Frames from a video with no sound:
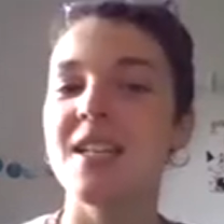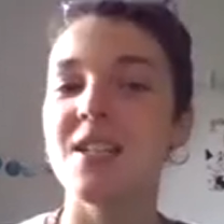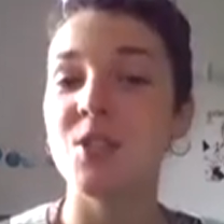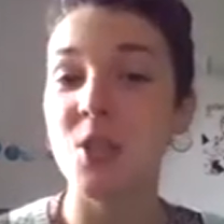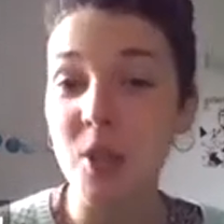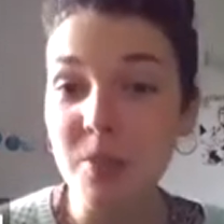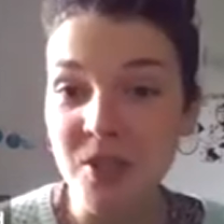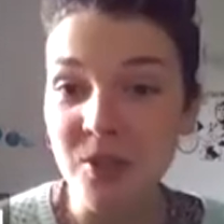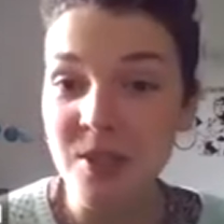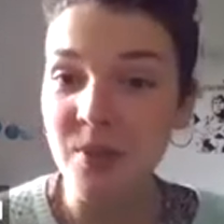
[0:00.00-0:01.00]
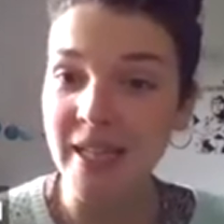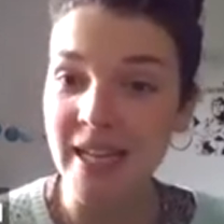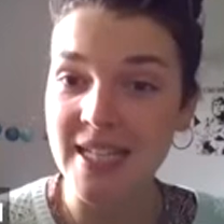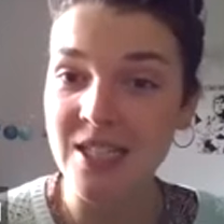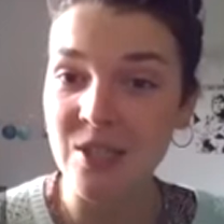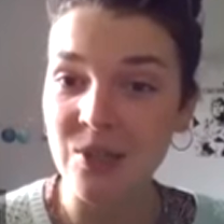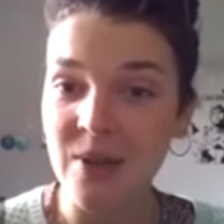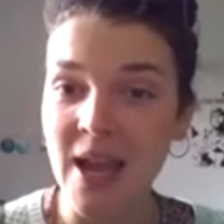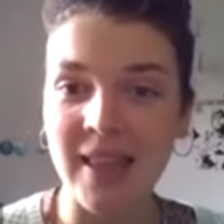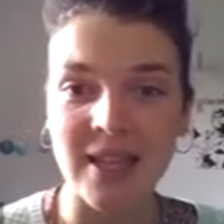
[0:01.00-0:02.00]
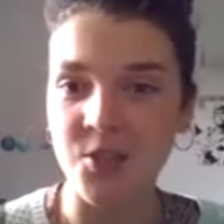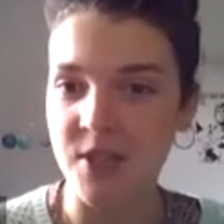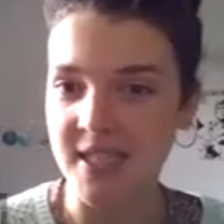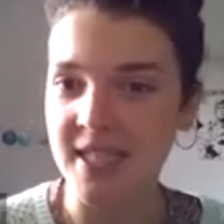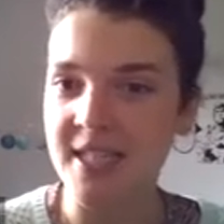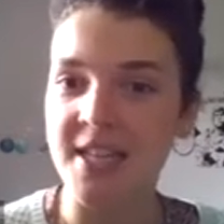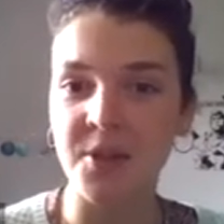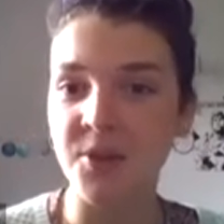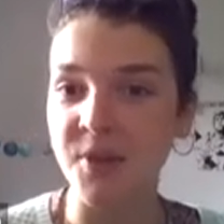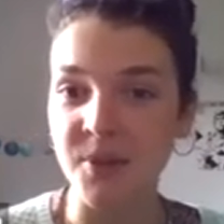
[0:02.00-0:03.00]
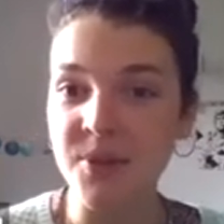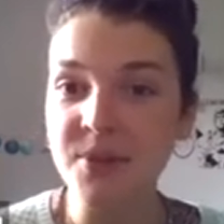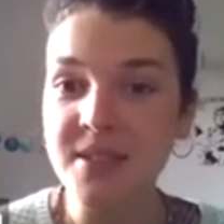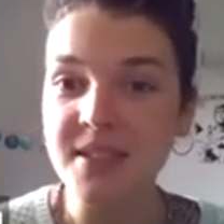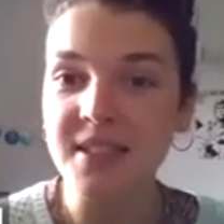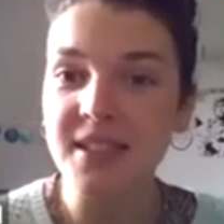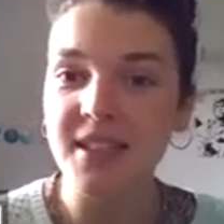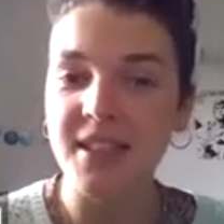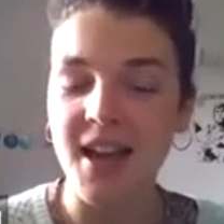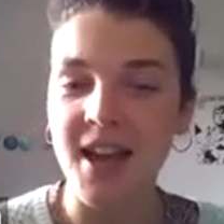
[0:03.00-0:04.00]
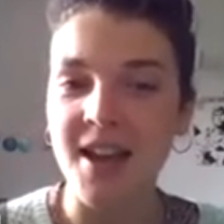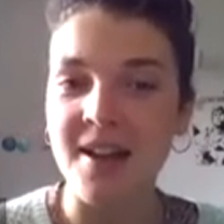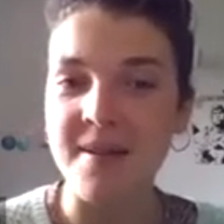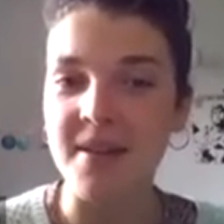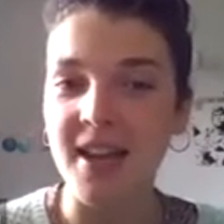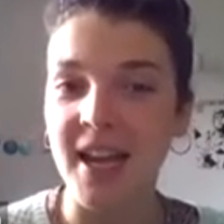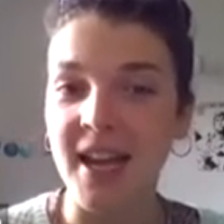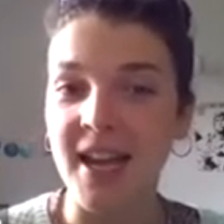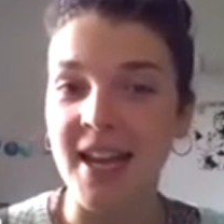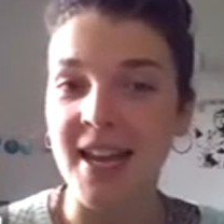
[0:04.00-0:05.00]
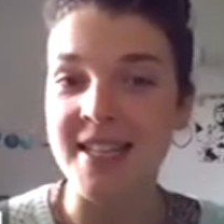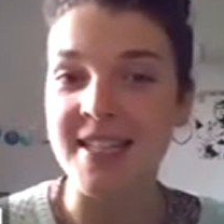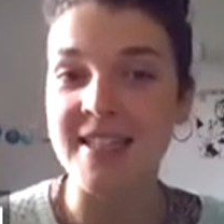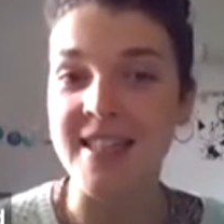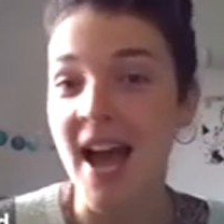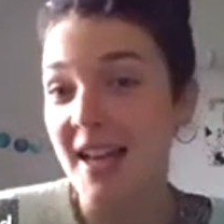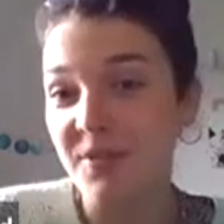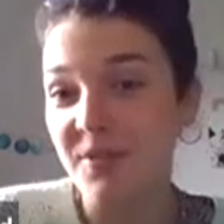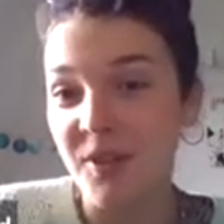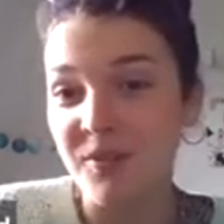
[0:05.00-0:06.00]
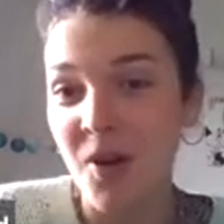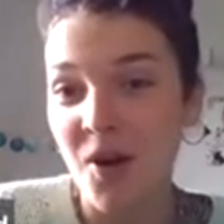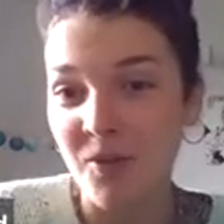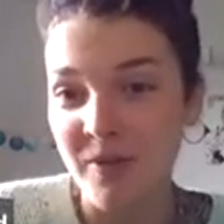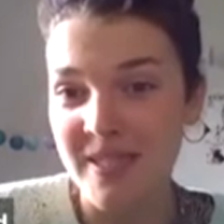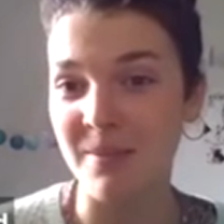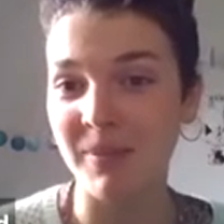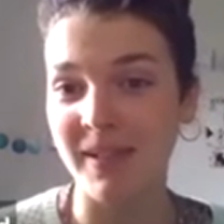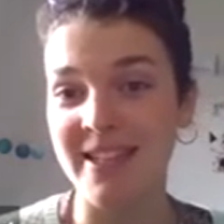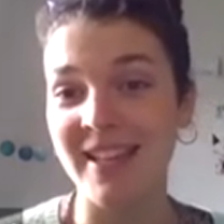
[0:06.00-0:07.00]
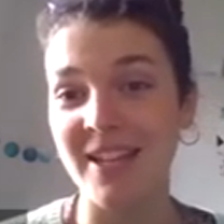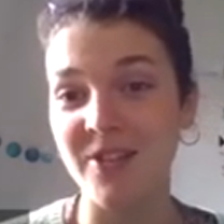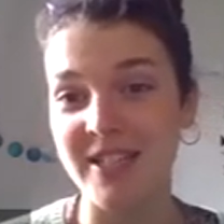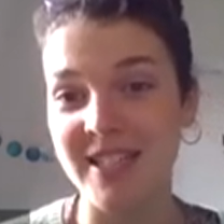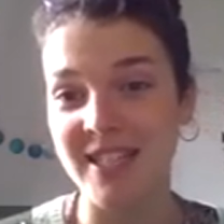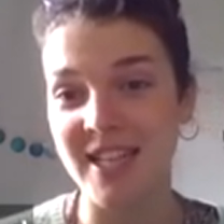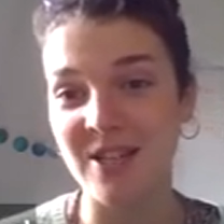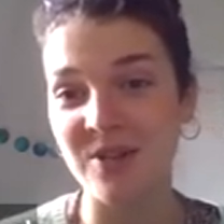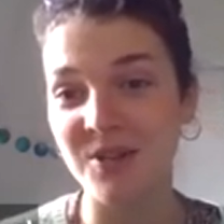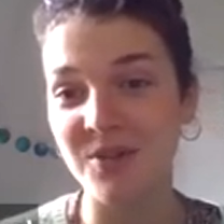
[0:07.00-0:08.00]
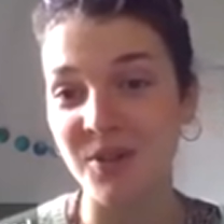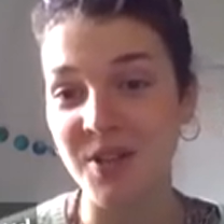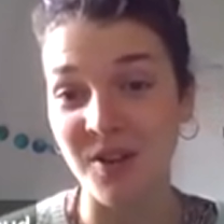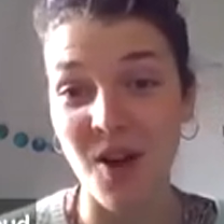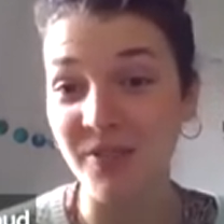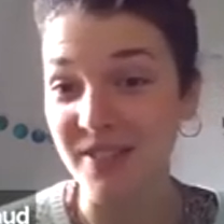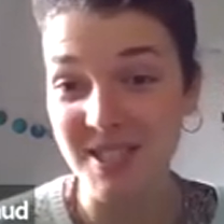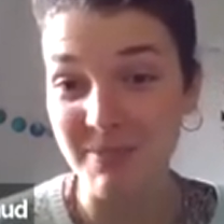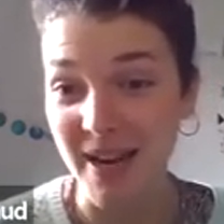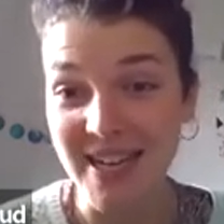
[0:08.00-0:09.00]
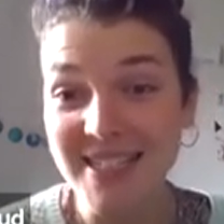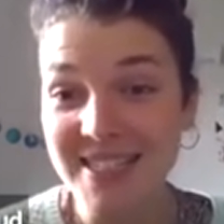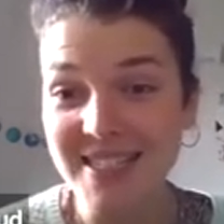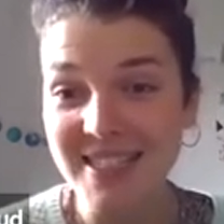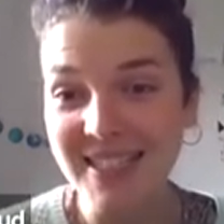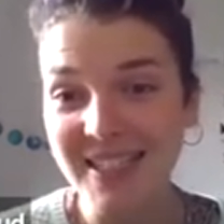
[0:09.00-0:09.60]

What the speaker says: Scope 2 is related to electricity that you use. And that for Evolve was simply the electricity they used for their office space.